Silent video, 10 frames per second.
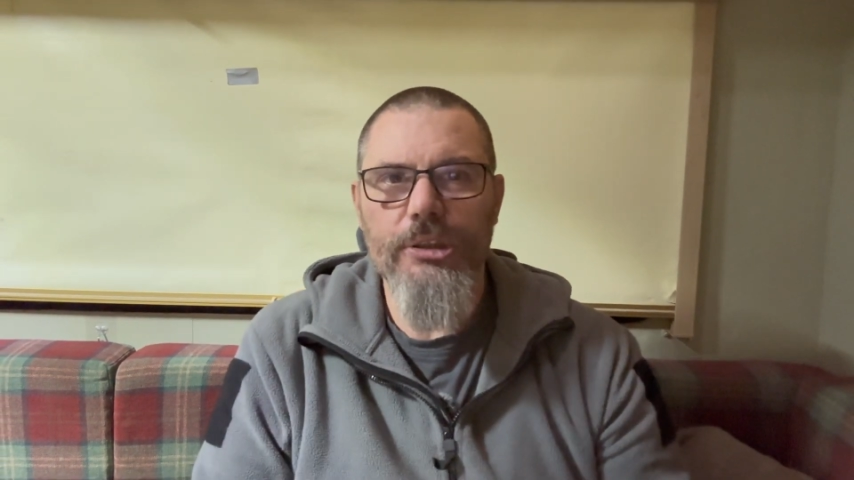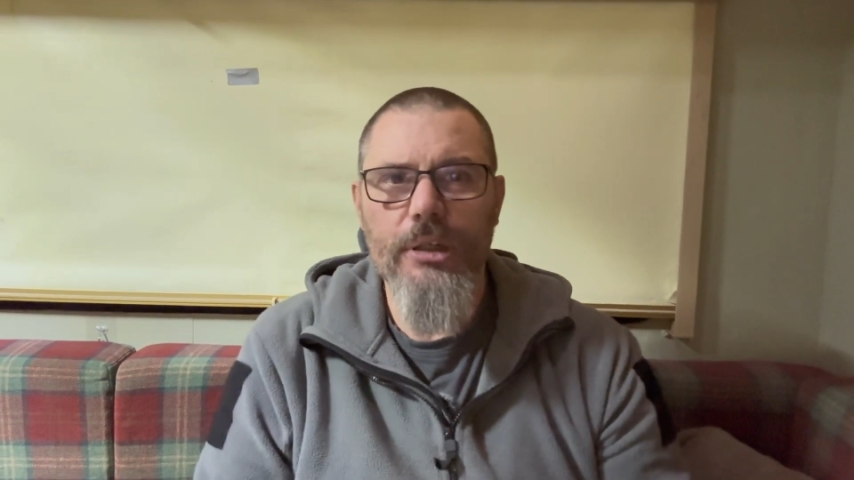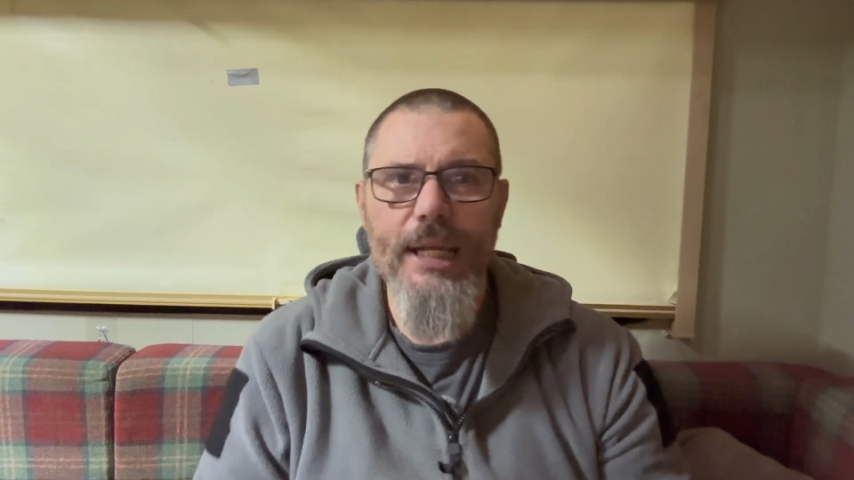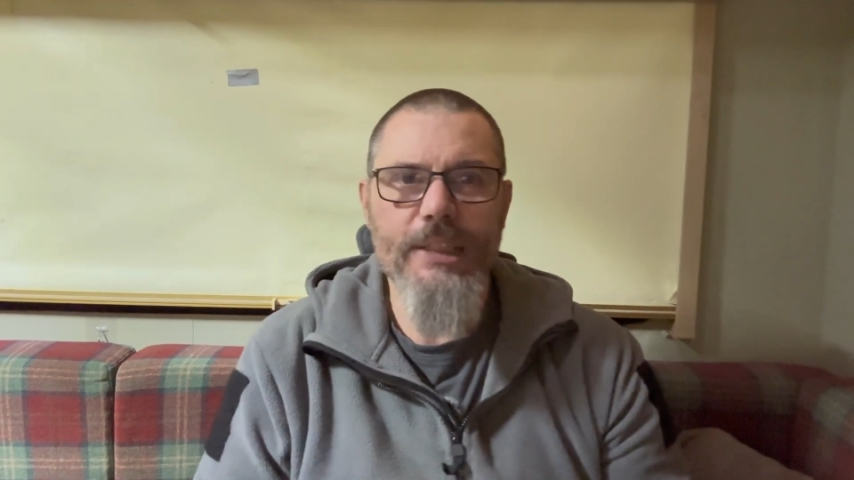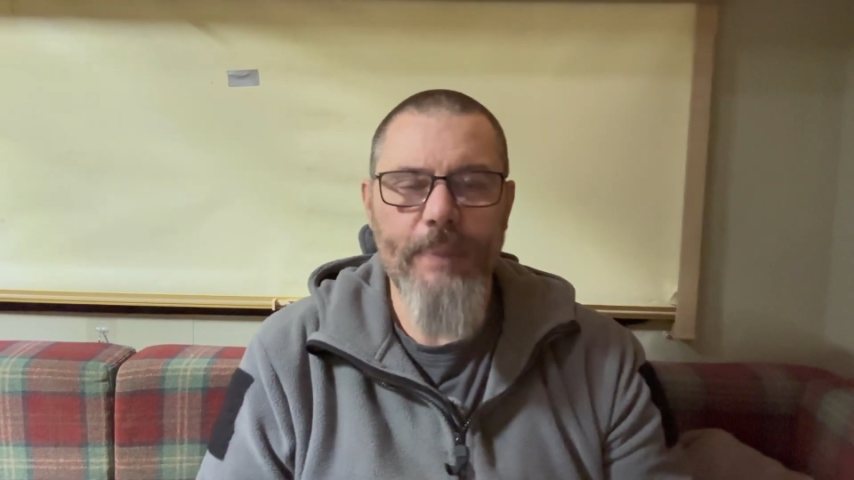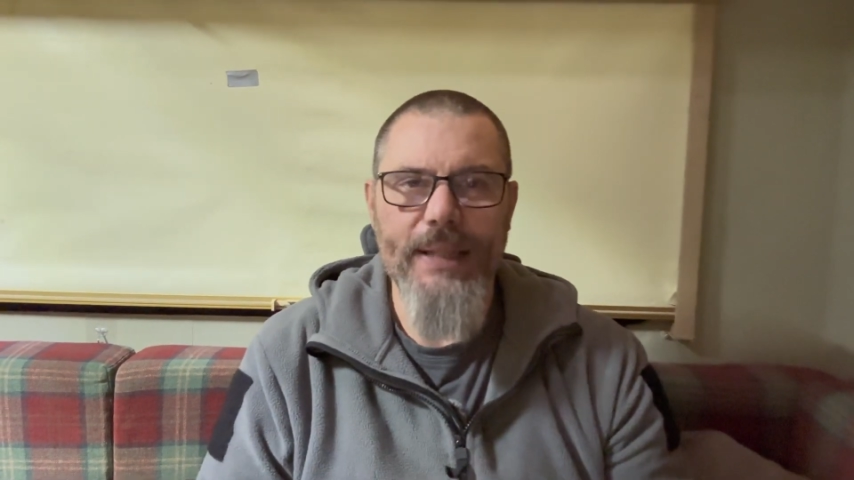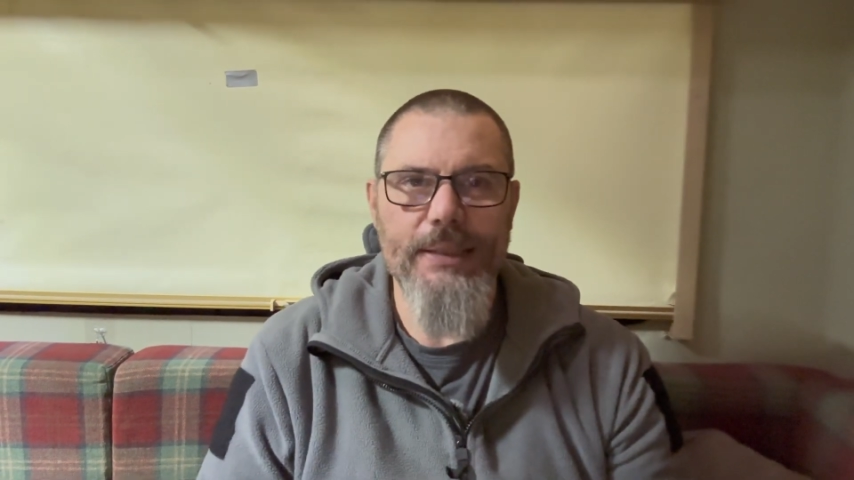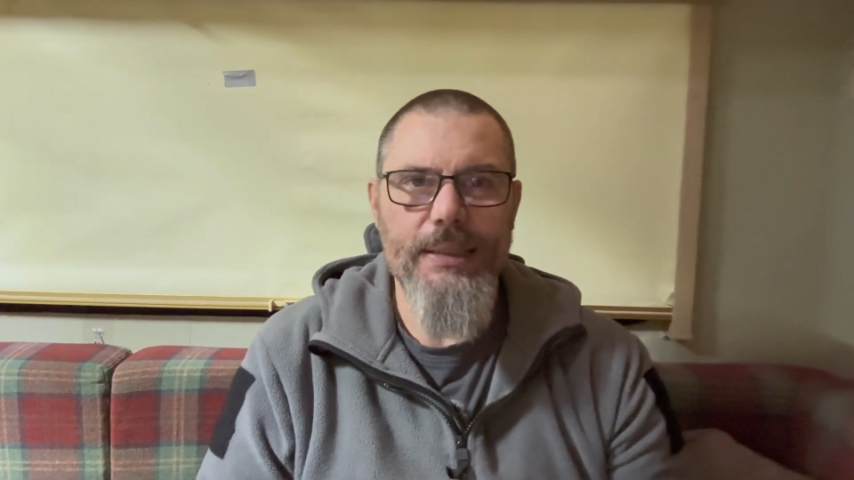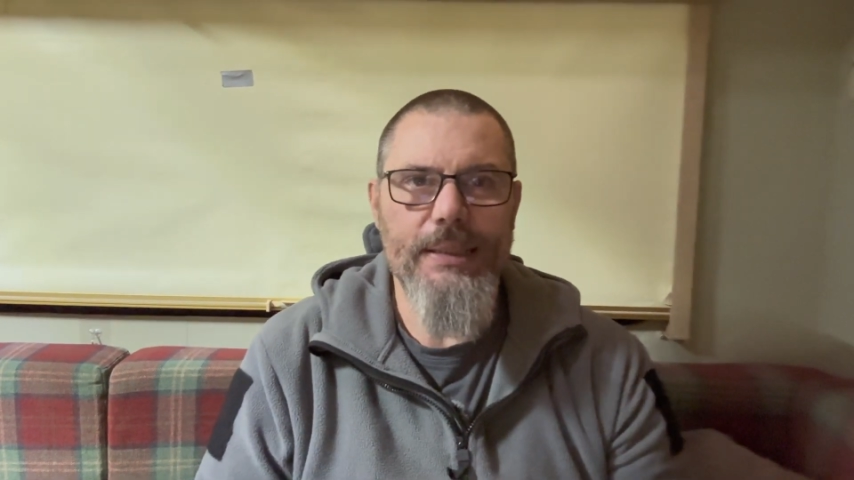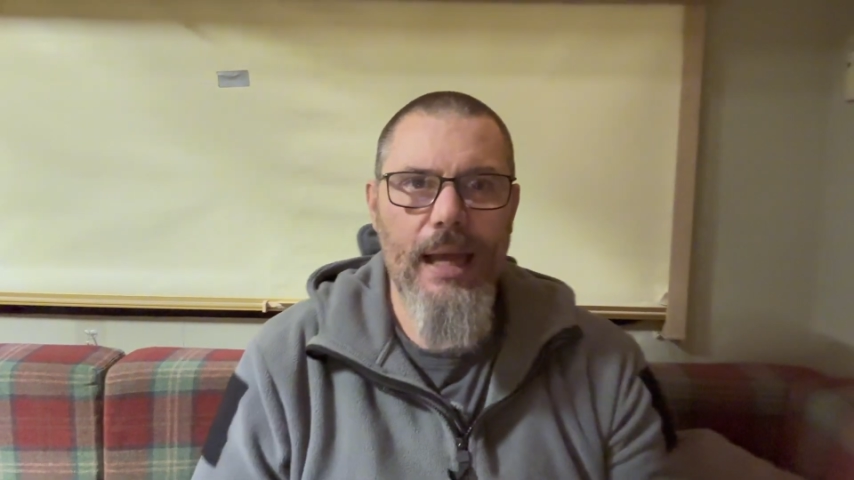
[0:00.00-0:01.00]

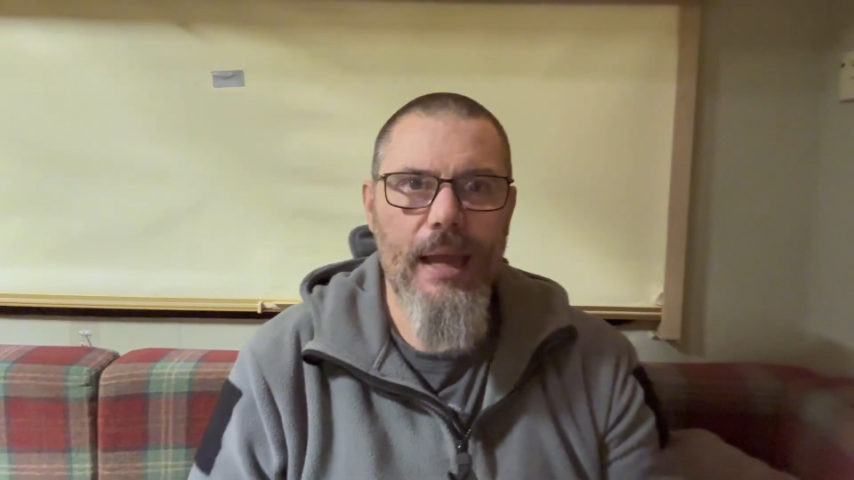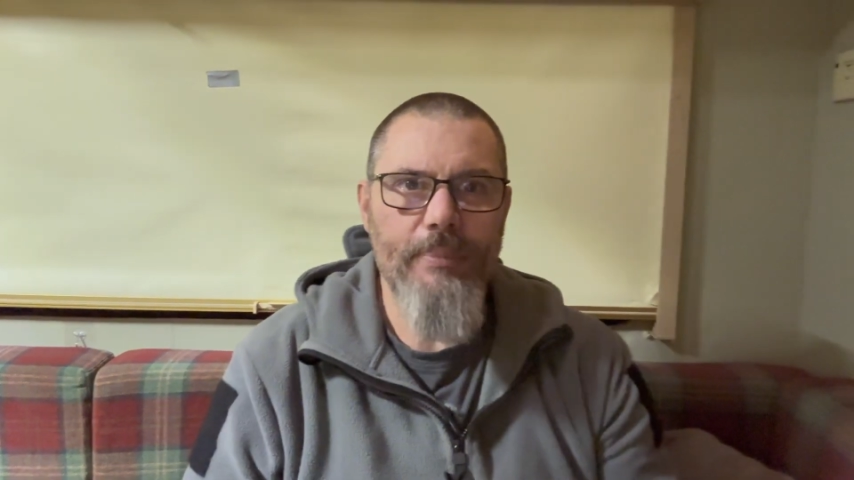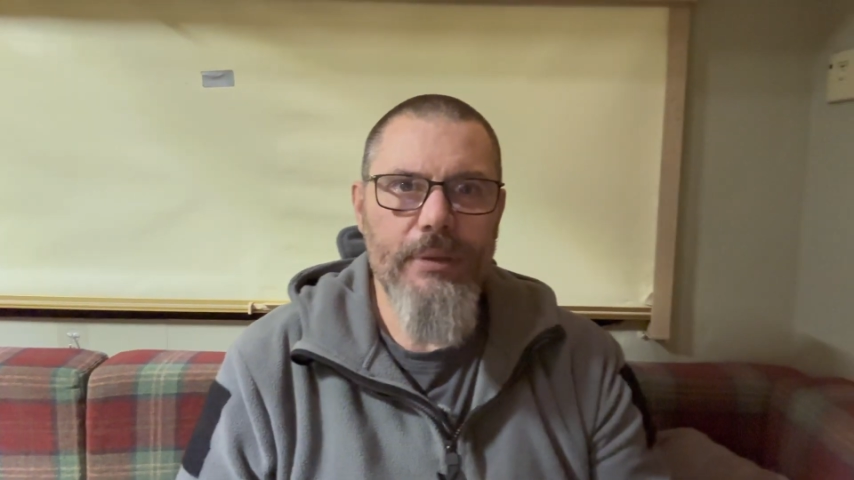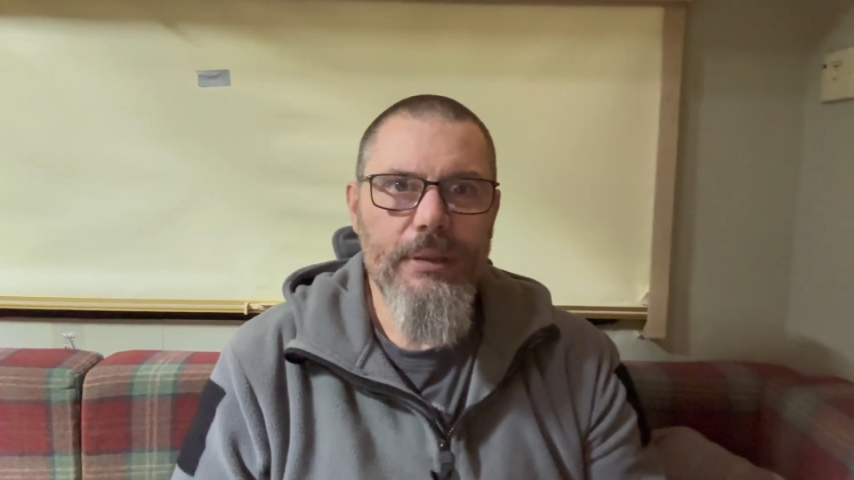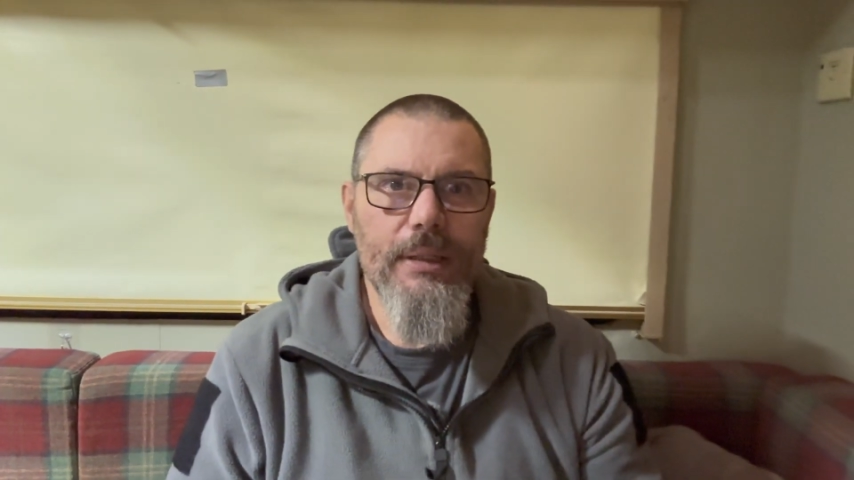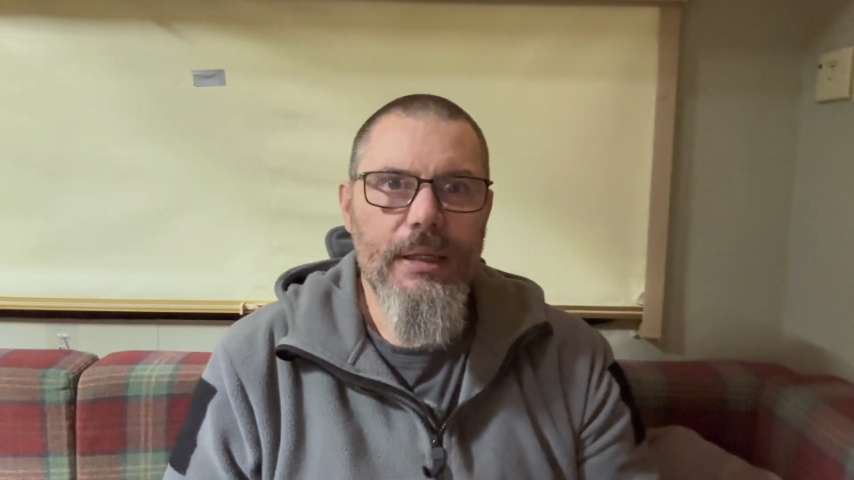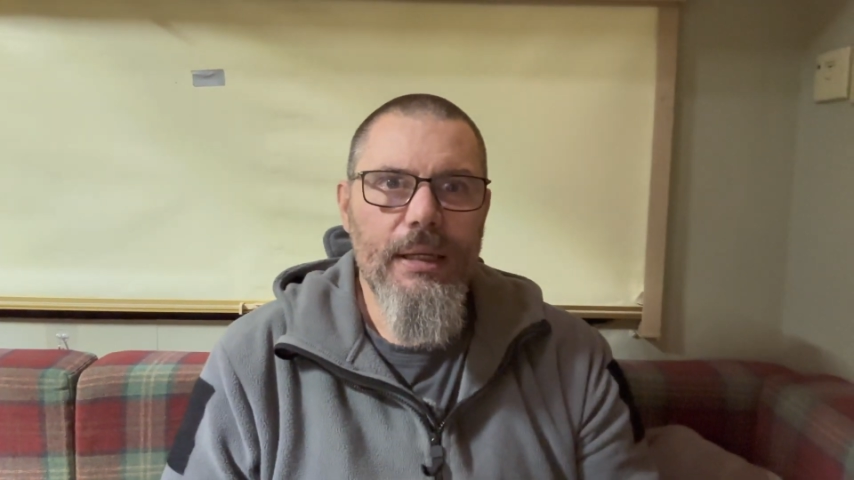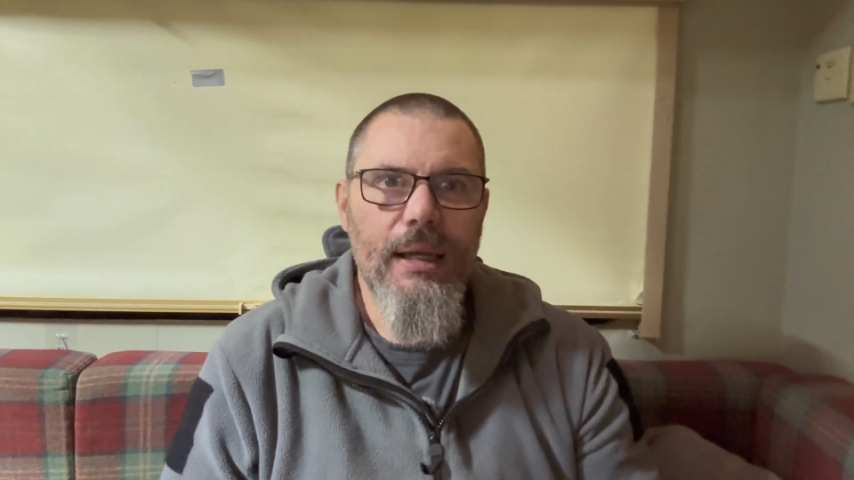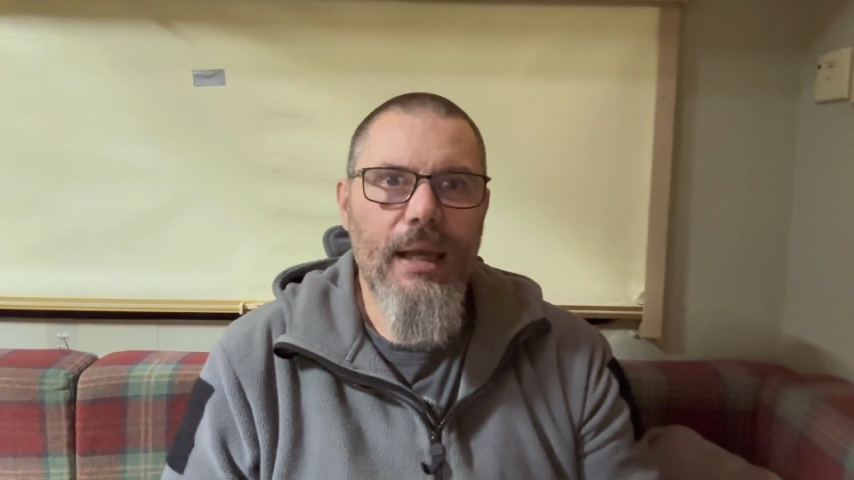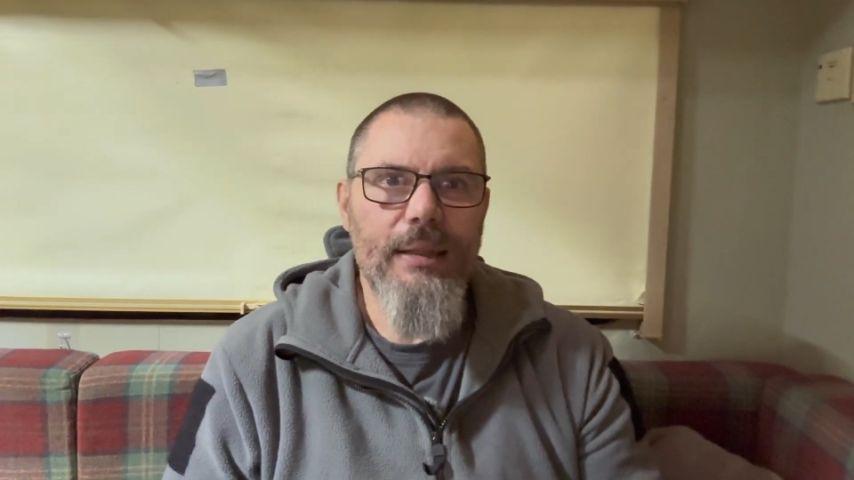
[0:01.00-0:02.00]
unexpected time,
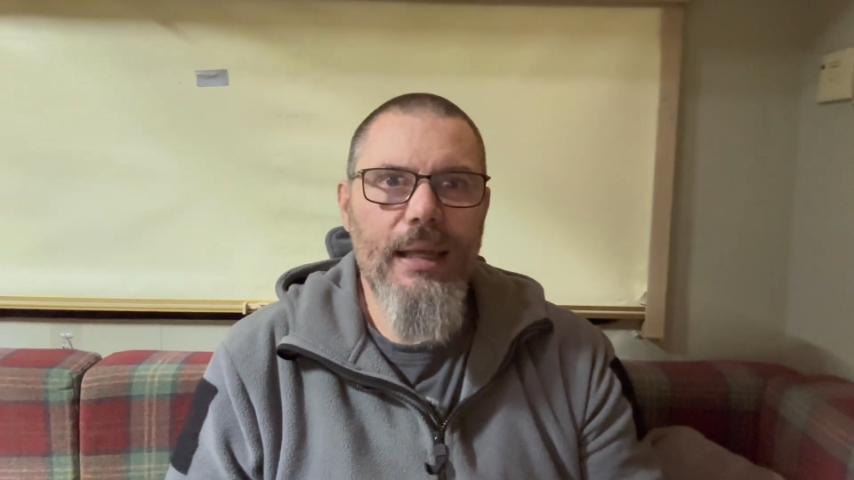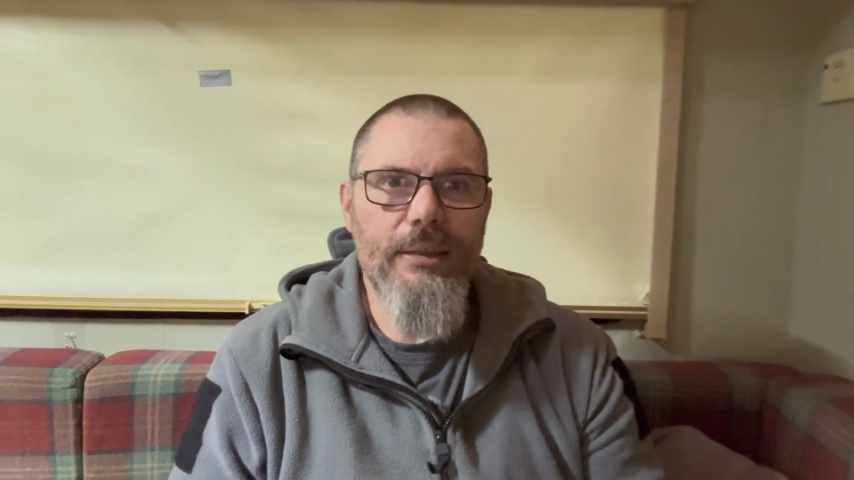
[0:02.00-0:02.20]
and then